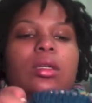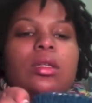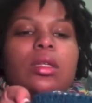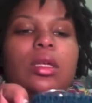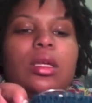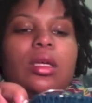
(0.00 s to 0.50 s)

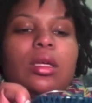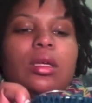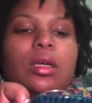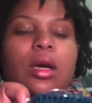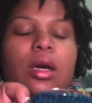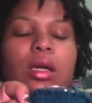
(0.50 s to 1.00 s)
the
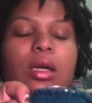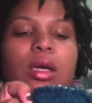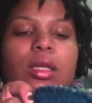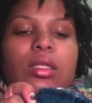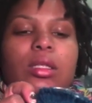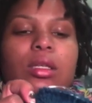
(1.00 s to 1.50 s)

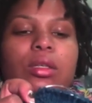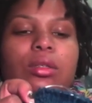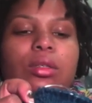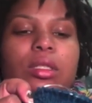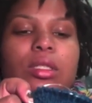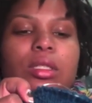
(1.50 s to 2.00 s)
gusset
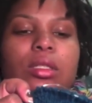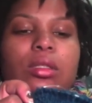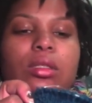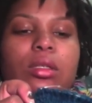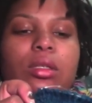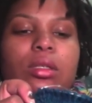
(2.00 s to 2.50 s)
increases
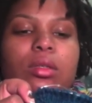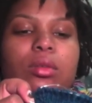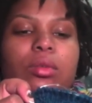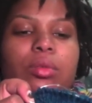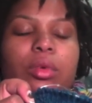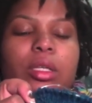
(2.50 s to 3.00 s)

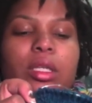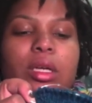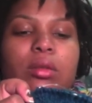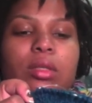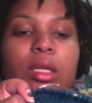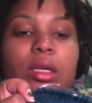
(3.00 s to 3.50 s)
were
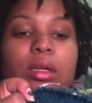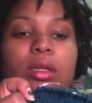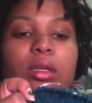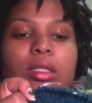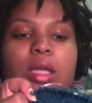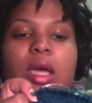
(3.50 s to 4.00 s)
down here
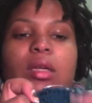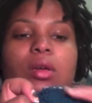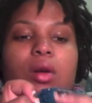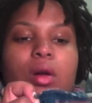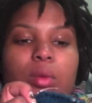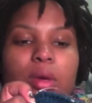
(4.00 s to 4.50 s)
because I had to go
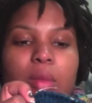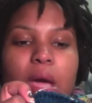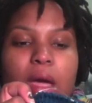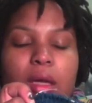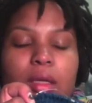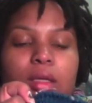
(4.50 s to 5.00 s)
all the way
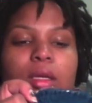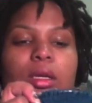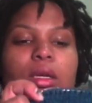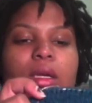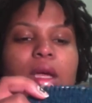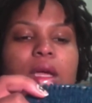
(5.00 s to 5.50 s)
back,
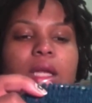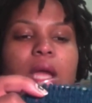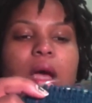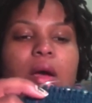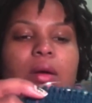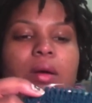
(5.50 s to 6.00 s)
and
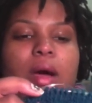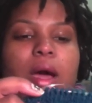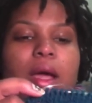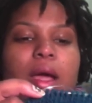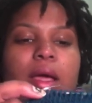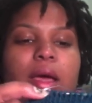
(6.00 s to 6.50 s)
now
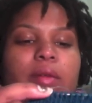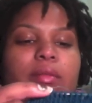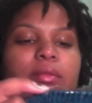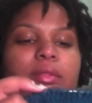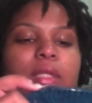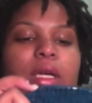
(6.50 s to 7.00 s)
I
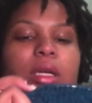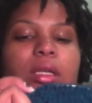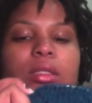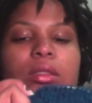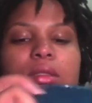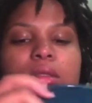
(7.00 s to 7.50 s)
have
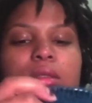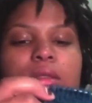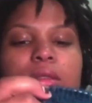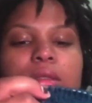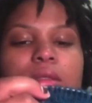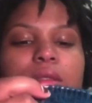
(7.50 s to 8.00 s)
done,
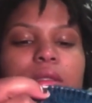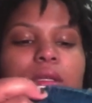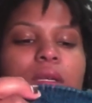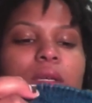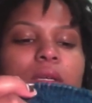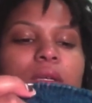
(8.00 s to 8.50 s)

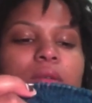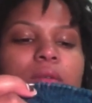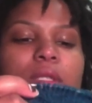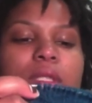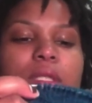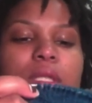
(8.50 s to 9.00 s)

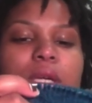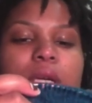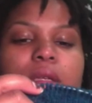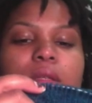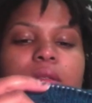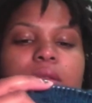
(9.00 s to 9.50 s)
what is
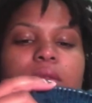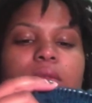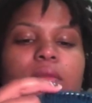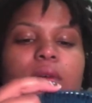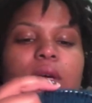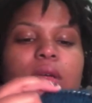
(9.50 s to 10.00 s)
that,
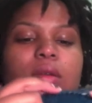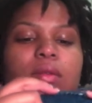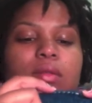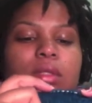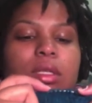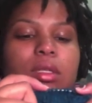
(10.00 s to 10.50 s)
5,
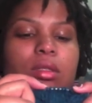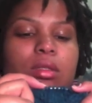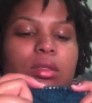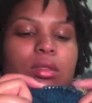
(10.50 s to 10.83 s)
10,